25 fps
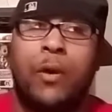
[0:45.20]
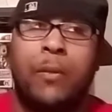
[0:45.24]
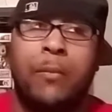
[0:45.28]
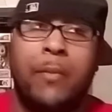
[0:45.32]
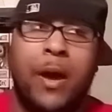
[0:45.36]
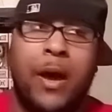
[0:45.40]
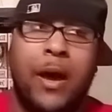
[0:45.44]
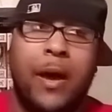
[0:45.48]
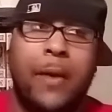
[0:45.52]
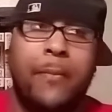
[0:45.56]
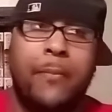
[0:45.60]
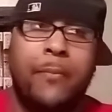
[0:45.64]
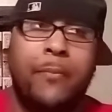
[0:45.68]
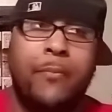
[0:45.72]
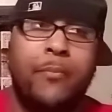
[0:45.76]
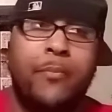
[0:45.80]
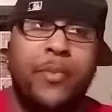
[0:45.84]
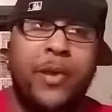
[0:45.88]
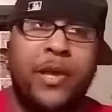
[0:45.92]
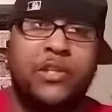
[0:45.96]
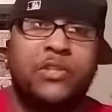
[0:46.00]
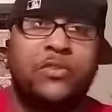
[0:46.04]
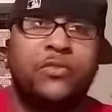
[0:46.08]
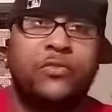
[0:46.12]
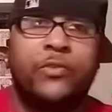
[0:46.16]
one of my
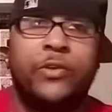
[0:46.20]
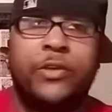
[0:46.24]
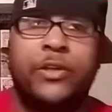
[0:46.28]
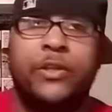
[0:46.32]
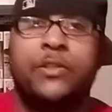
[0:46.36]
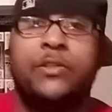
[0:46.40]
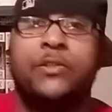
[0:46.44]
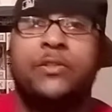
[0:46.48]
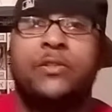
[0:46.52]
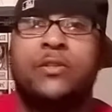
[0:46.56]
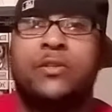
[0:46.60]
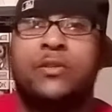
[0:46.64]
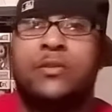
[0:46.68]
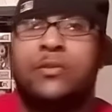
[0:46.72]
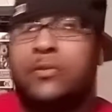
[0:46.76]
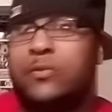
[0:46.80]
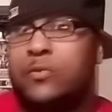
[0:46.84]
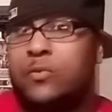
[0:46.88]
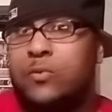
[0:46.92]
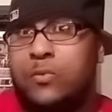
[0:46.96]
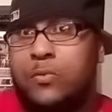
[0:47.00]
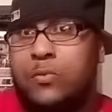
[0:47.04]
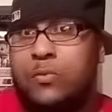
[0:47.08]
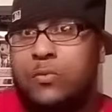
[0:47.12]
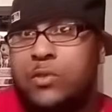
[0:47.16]
best friends,
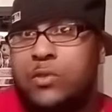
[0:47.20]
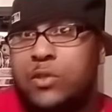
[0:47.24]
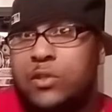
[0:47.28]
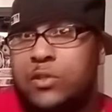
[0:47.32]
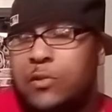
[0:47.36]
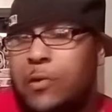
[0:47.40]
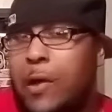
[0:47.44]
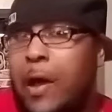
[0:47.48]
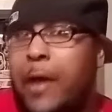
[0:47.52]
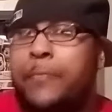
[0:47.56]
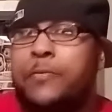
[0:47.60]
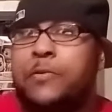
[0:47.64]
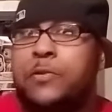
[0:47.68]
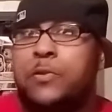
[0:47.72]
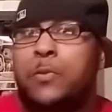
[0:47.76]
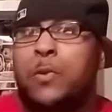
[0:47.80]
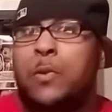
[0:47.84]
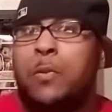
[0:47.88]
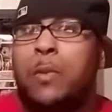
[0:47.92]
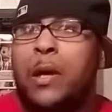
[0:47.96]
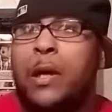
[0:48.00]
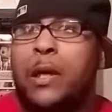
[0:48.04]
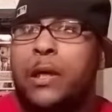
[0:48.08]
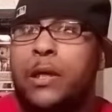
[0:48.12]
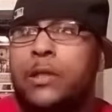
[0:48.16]
who just so happens
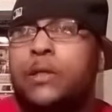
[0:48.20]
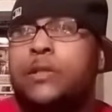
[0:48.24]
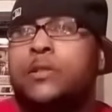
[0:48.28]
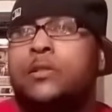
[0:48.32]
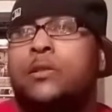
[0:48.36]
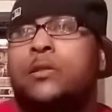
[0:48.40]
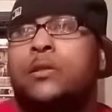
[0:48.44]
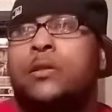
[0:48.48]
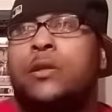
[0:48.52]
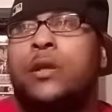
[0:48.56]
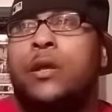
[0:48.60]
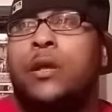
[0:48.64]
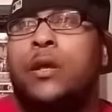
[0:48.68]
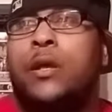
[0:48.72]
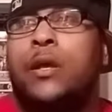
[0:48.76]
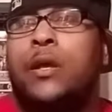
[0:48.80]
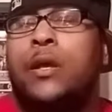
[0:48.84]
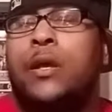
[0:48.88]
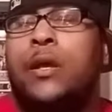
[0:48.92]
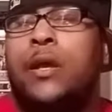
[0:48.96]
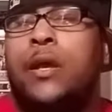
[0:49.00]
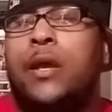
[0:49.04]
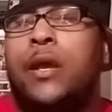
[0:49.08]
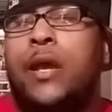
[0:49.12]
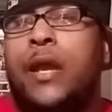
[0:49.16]
to be my cousin.
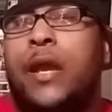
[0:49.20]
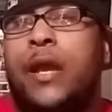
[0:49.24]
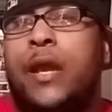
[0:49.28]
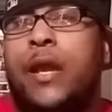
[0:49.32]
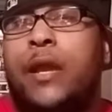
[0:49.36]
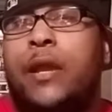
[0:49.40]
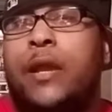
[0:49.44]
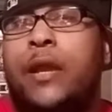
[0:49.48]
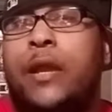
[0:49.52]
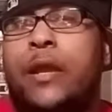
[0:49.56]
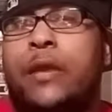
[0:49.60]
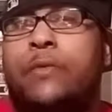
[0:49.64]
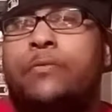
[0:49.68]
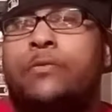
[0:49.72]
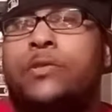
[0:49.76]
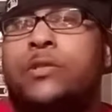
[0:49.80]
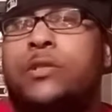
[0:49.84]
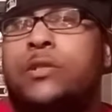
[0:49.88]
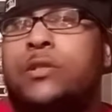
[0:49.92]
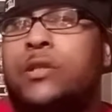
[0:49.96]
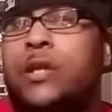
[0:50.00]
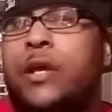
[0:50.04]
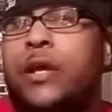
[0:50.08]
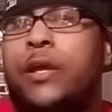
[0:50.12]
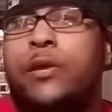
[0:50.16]
And he
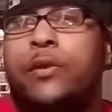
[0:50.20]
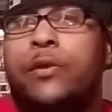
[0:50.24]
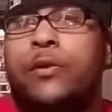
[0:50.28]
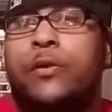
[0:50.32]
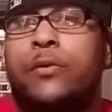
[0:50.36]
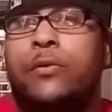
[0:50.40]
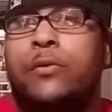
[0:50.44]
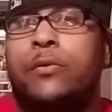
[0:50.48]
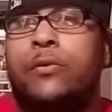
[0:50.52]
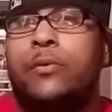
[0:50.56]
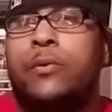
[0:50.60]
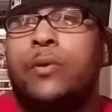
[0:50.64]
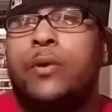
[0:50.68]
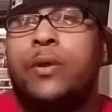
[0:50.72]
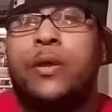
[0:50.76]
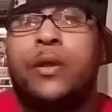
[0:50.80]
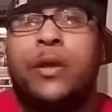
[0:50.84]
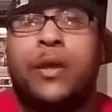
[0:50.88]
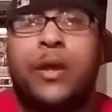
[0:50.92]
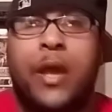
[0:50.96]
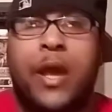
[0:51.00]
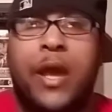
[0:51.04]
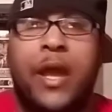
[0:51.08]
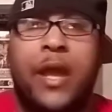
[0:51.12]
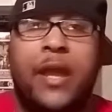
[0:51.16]
was just like, you know,
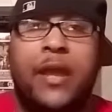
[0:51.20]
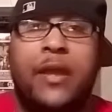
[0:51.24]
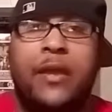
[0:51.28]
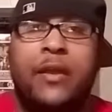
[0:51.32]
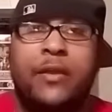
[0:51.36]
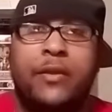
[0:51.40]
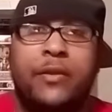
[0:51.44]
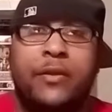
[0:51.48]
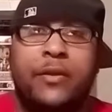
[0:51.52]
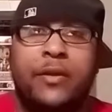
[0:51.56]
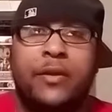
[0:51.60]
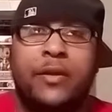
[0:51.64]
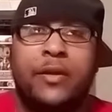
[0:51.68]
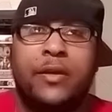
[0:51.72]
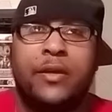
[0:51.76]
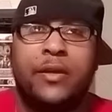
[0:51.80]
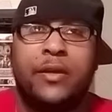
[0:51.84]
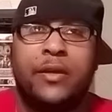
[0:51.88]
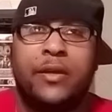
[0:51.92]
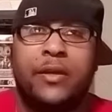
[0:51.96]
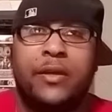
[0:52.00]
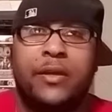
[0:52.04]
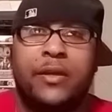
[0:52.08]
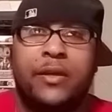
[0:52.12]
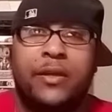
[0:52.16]
hey,
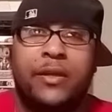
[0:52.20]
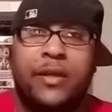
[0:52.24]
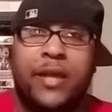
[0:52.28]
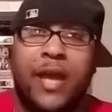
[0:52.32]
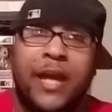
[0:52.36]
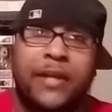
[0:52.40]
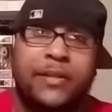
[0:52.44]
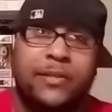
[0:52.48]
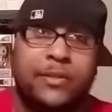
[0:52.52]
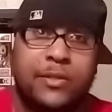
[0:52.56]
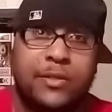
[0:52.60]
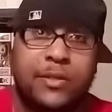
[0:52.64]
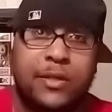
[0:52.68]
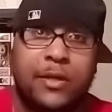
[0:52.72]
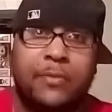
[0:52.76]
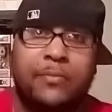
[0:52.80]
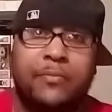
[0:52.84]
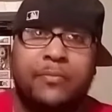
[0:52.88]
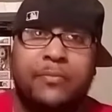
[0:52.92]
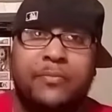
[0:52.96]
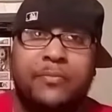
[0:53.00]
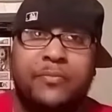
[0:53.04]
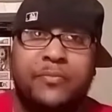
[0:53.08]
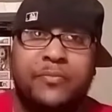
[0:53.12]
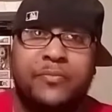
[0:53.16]
got you
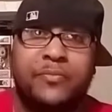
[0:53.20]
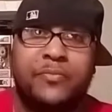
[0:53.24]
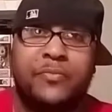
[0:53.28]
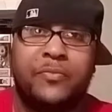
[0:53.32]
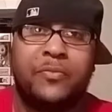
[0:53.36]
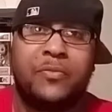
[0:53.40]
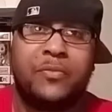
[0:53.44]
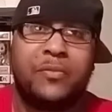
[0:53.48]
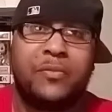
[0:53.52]
something.